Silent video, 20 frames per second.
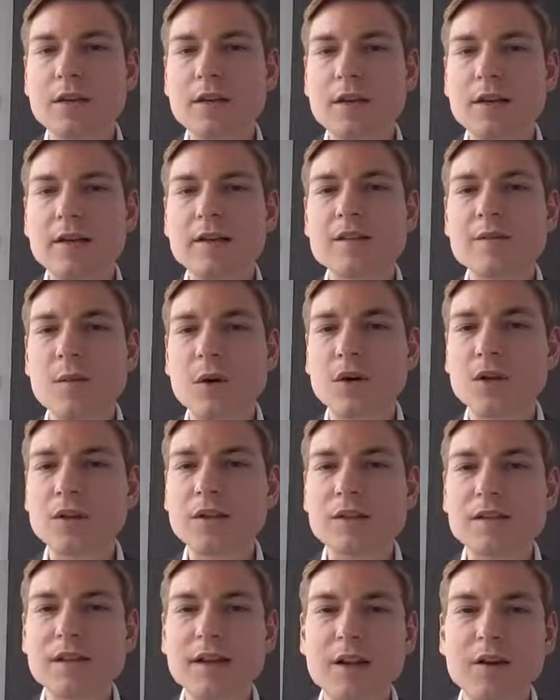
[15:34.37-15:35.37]
its market
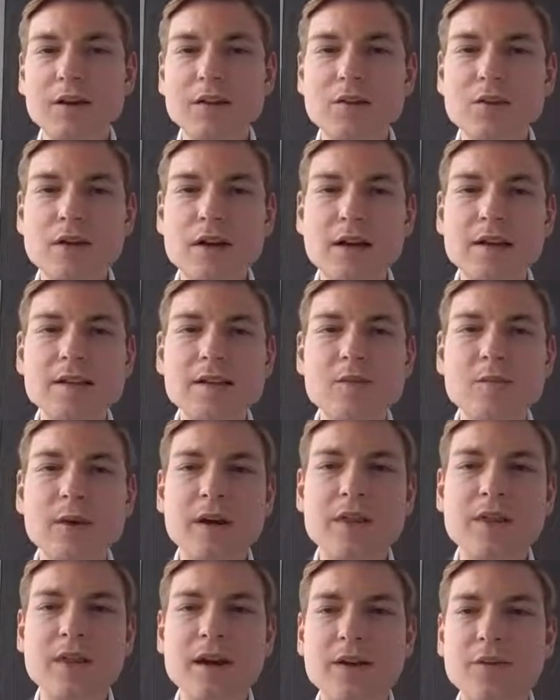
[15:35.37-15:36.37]
is characterized
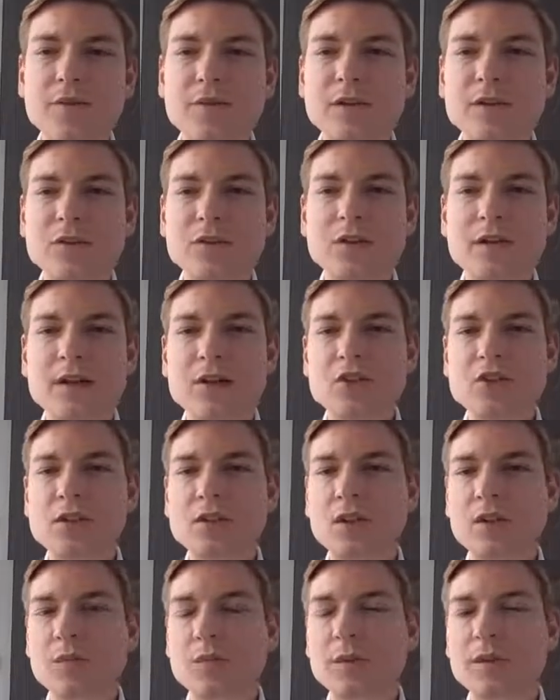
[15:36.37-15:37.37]
by tough
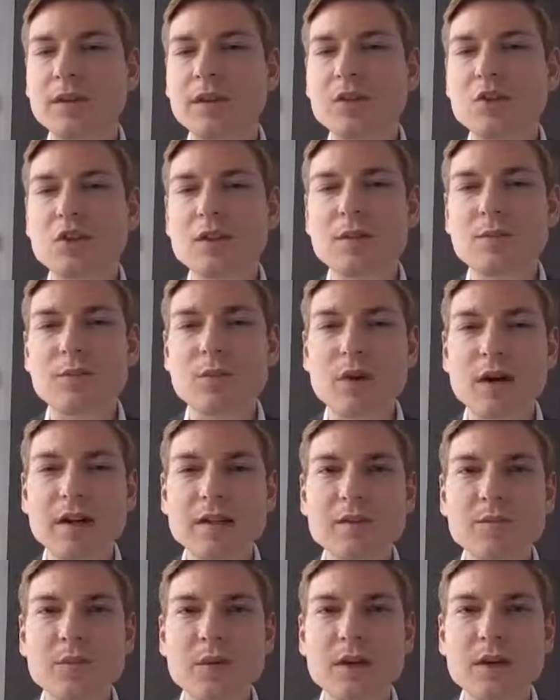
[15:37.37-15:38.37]
international competition and
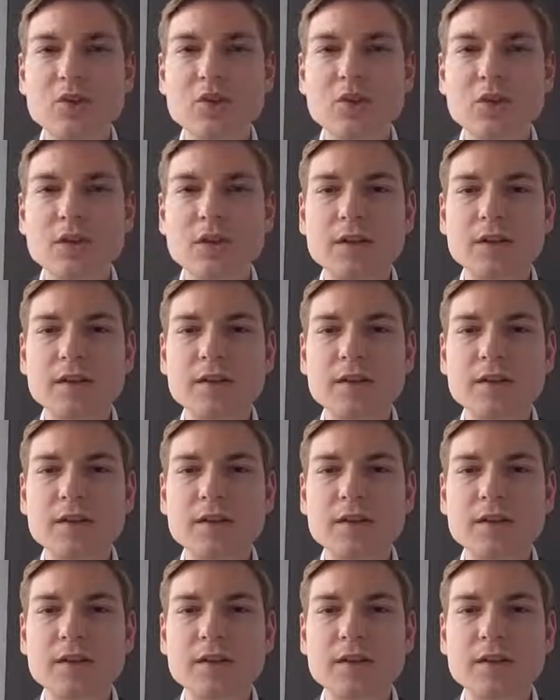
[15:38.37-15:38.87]
price pressure,